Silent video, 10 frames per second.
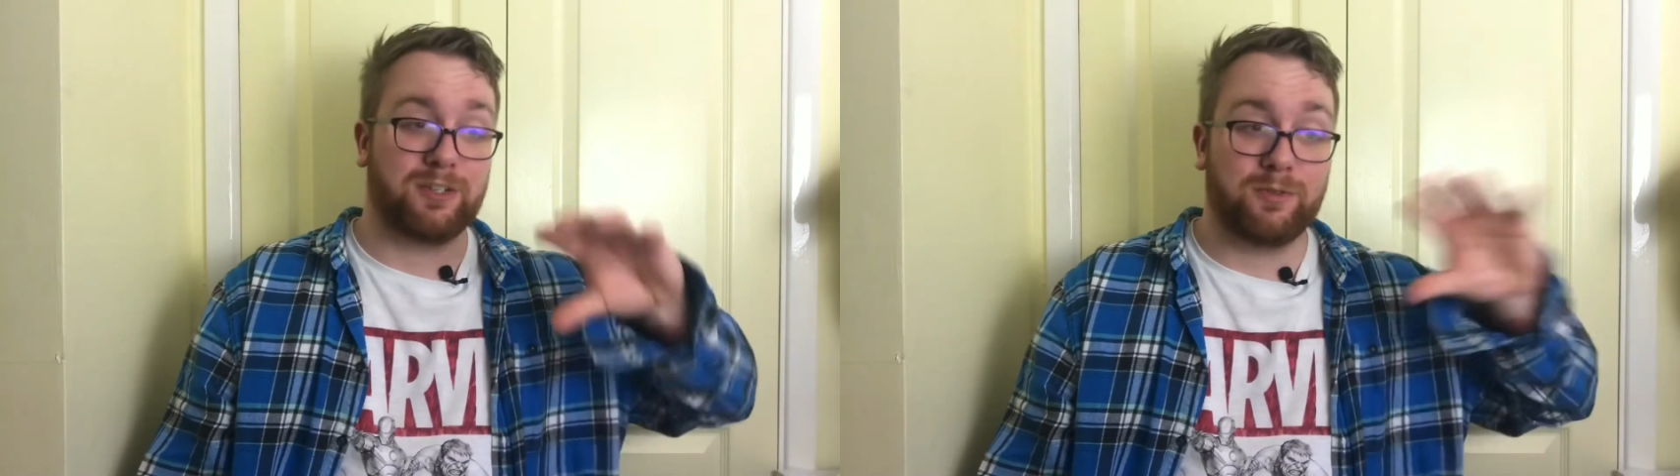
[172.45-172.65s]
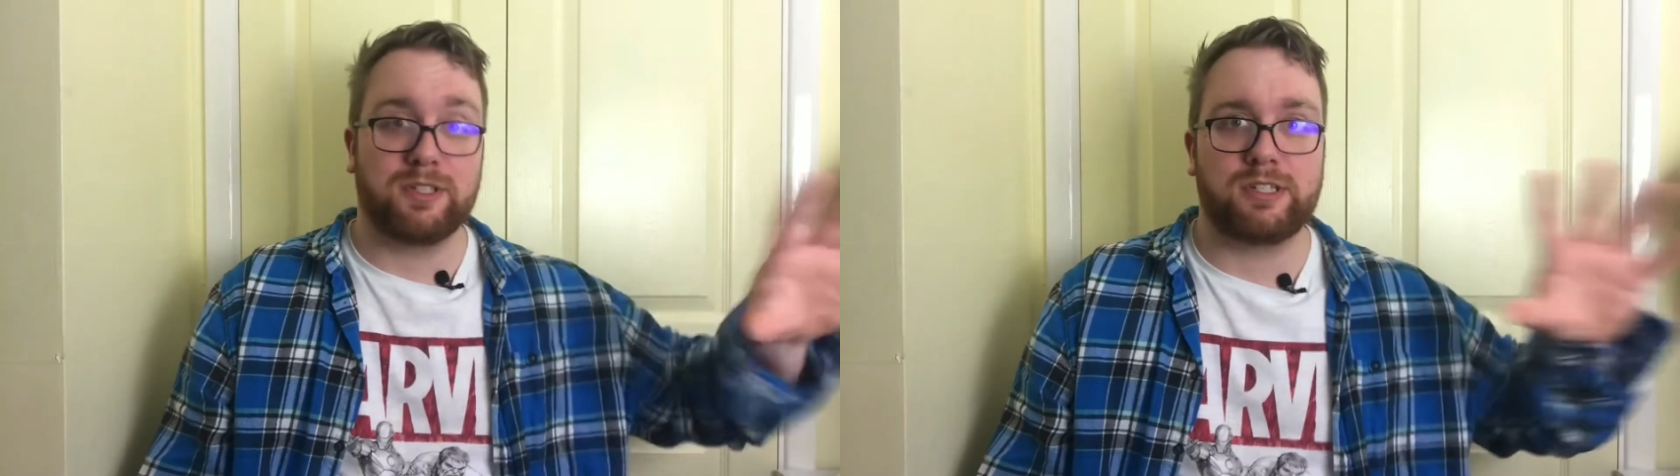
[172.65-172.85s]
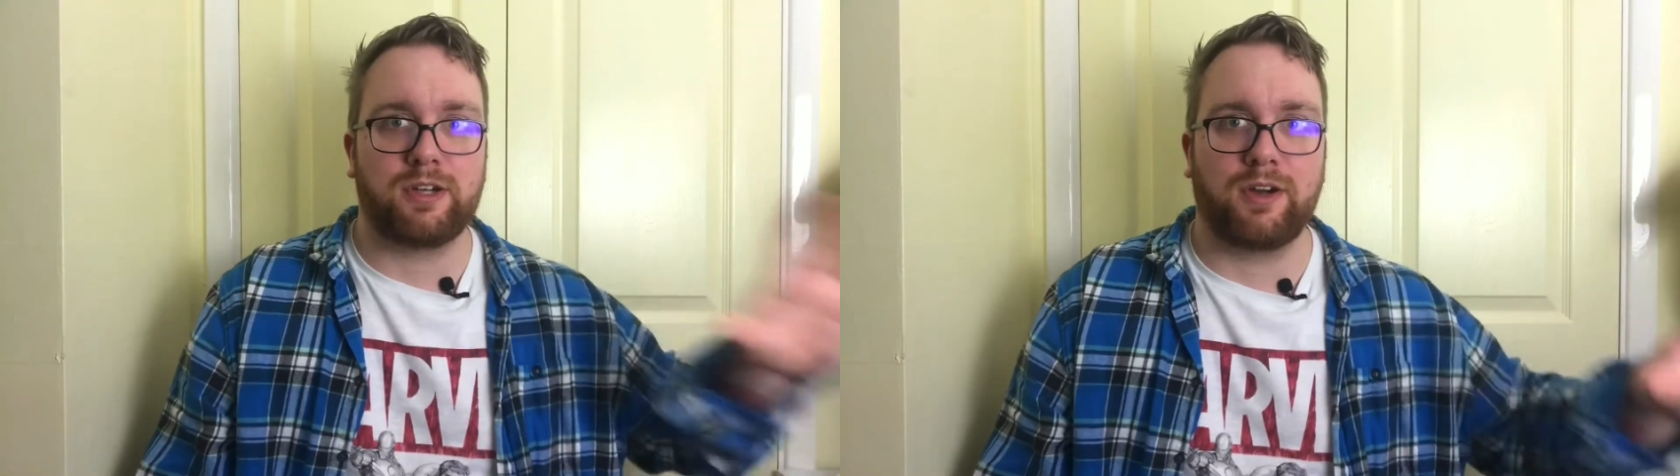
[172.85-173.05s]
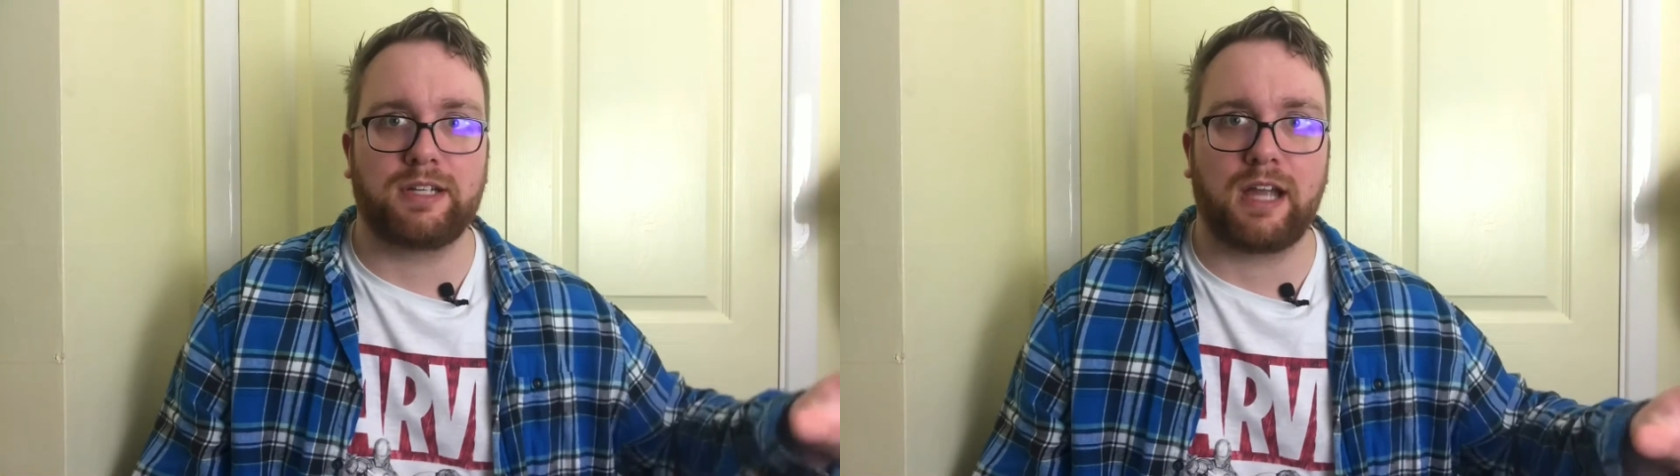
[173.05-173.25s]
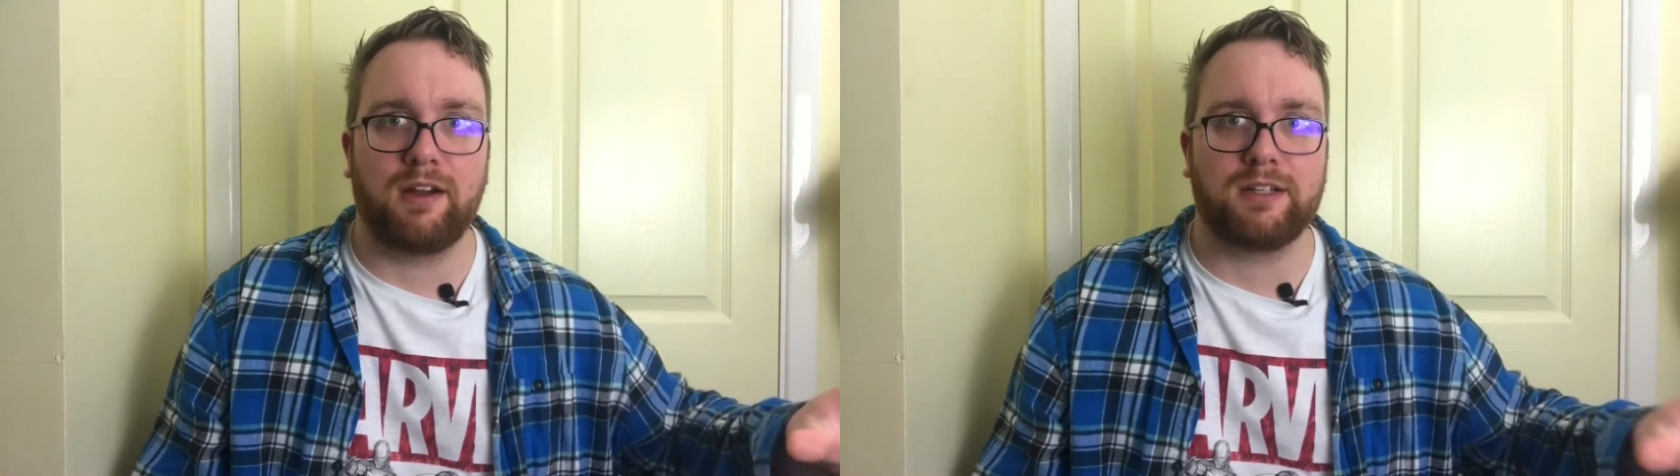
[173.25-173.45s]
All the side
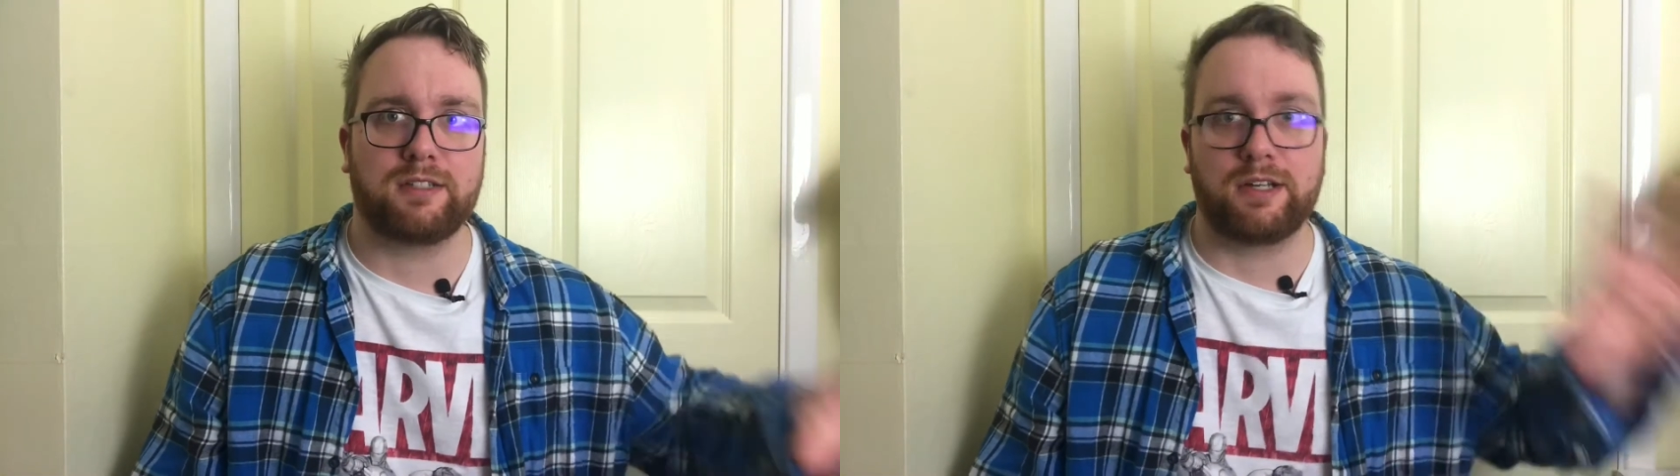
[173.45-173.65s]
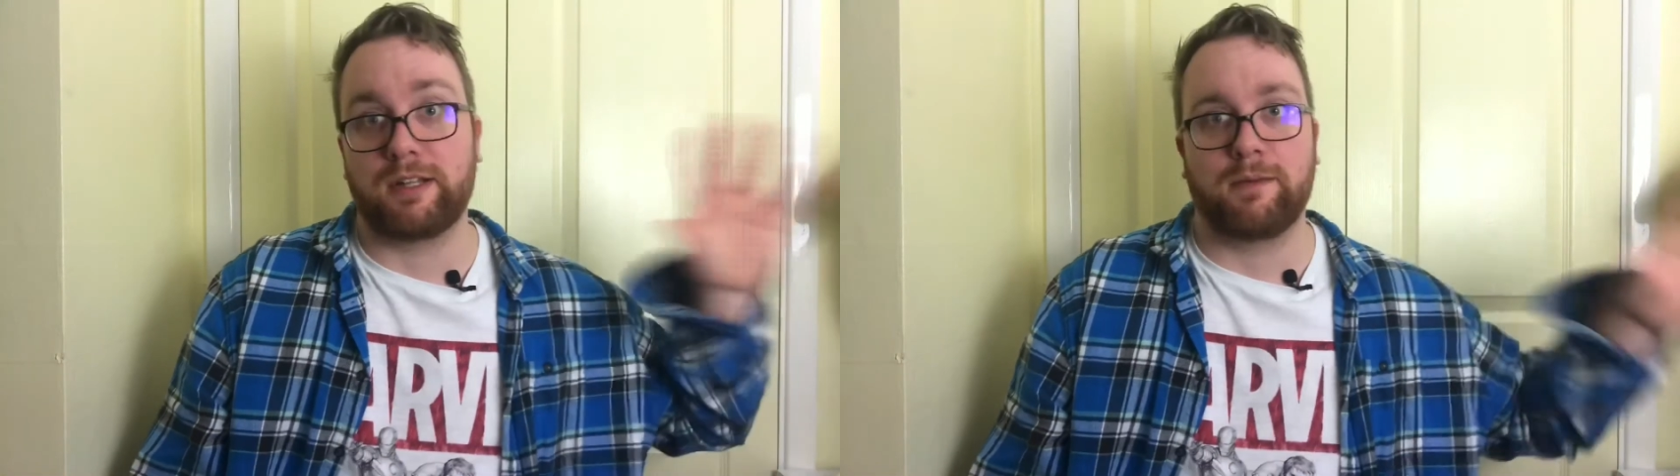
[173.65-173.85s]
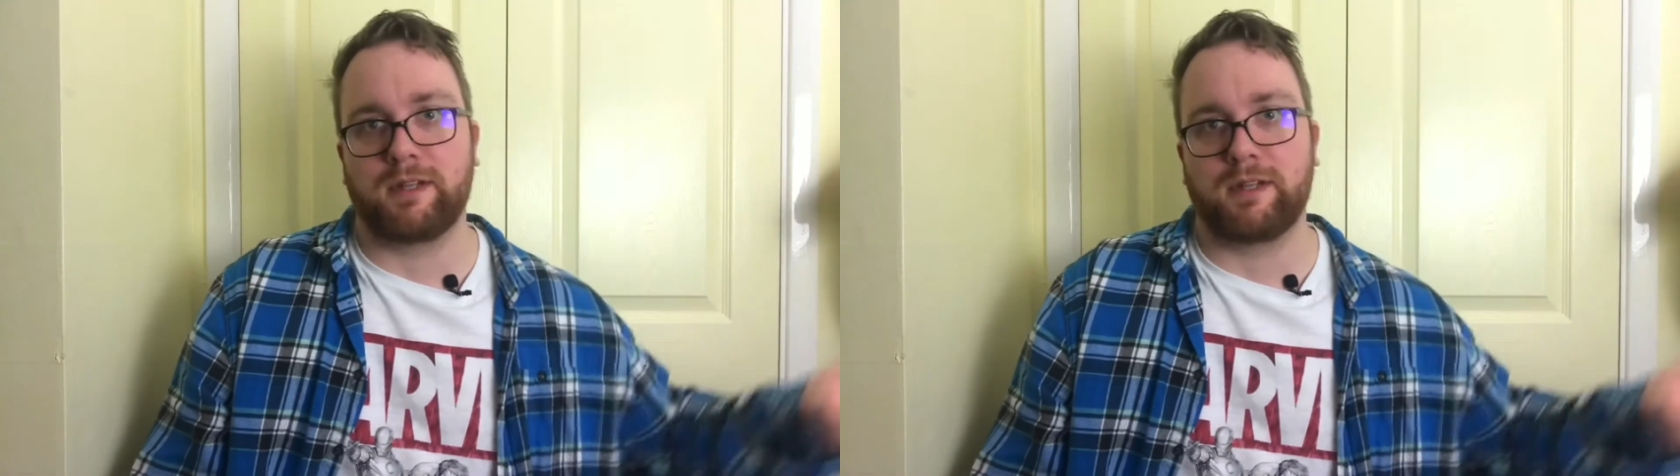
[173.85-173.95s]
characters like Dum